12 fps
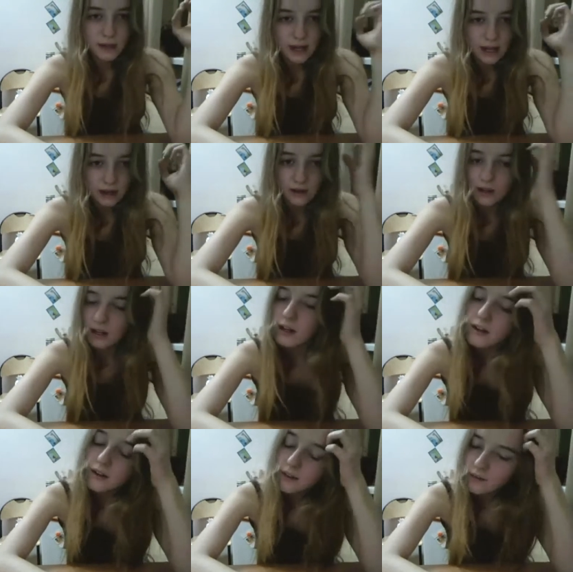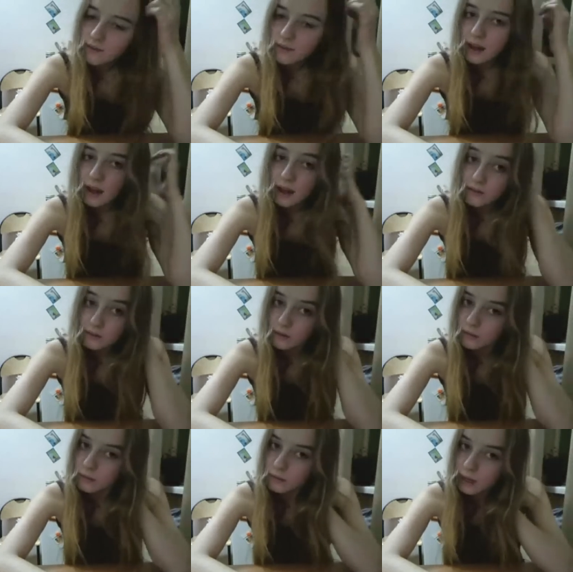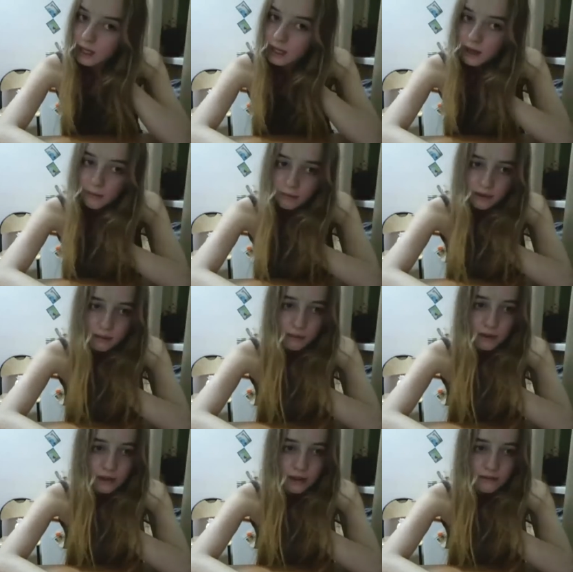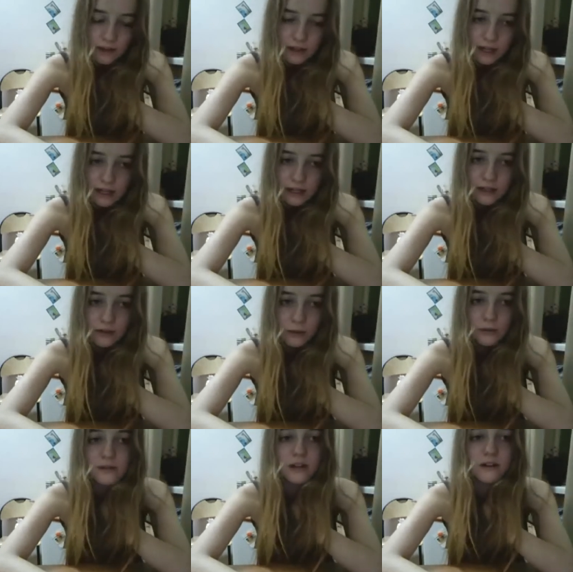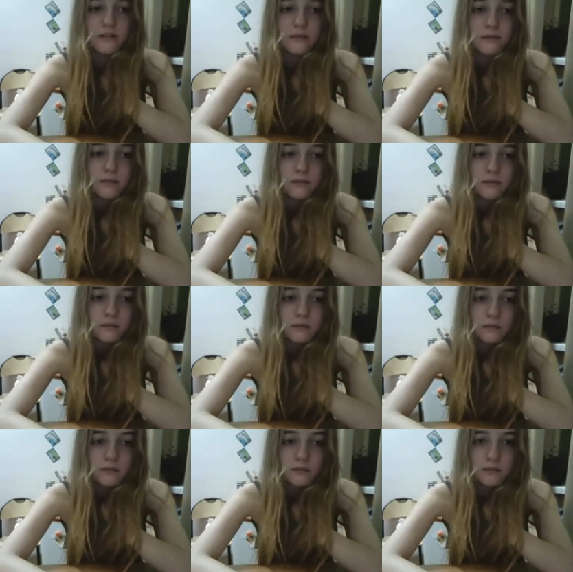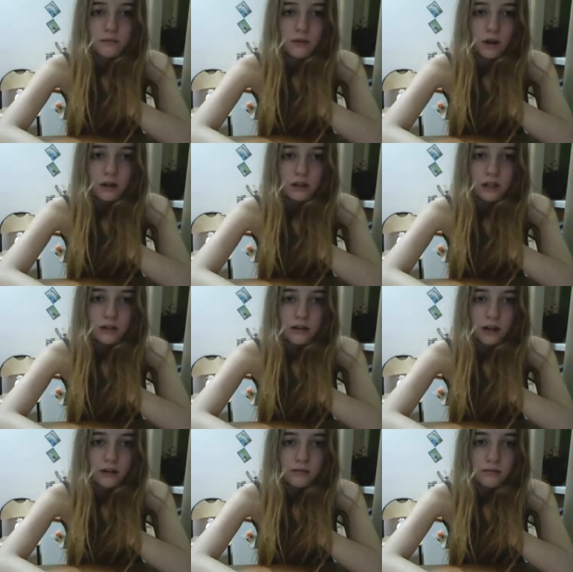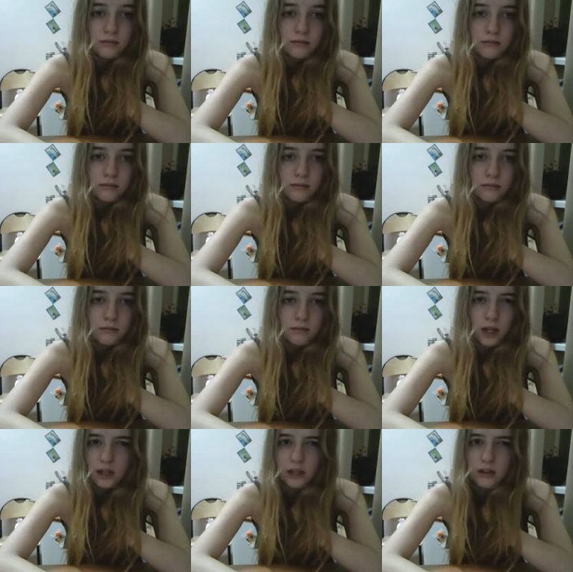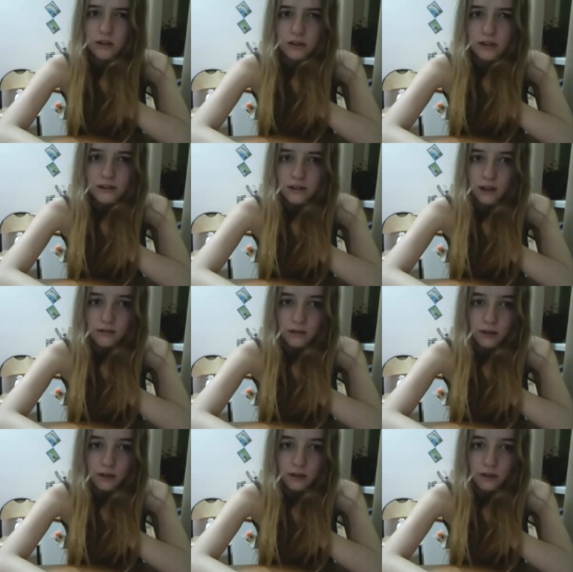me angry. Have to wake up in the middle of the night and do stuff on the internet. Not the dirty stuff.